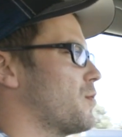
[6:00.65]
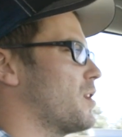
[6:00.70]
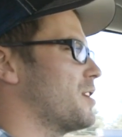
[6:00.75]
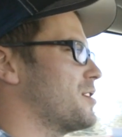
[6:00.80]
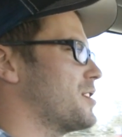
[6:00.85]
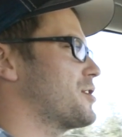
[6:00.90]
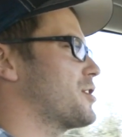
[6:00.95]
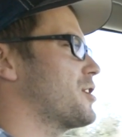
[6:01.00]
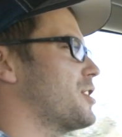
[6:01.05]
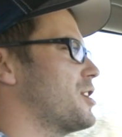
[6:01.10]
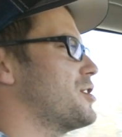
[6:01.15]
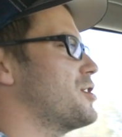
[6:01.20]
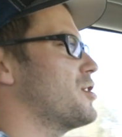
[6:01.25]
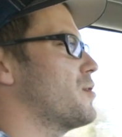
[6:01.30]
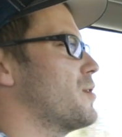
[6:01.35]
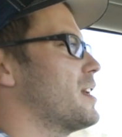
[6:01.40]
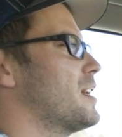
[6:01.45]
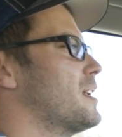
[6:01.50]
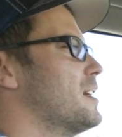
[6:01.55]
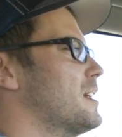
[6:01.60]
ones, it's gonna
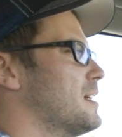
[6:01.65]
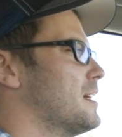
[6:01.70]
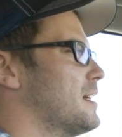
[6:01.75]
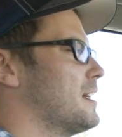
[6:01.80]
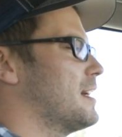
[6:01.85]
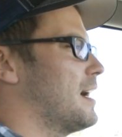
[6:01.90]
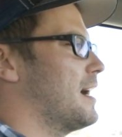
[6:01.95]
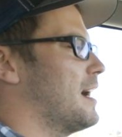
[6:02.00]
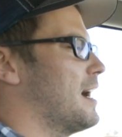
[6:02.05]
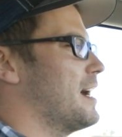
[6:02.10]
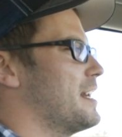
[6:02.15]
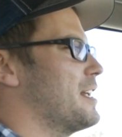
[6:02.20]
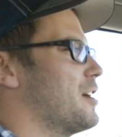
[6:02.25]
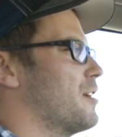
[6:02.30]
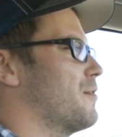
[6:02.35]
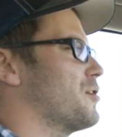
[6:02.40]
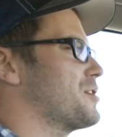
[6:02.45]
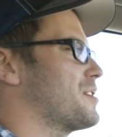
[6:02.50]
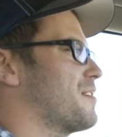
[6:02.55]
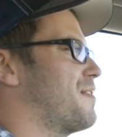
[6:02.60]
do it in
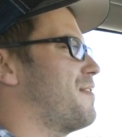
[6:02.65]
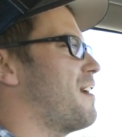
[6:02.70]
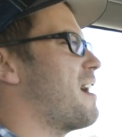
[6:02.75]
intervals of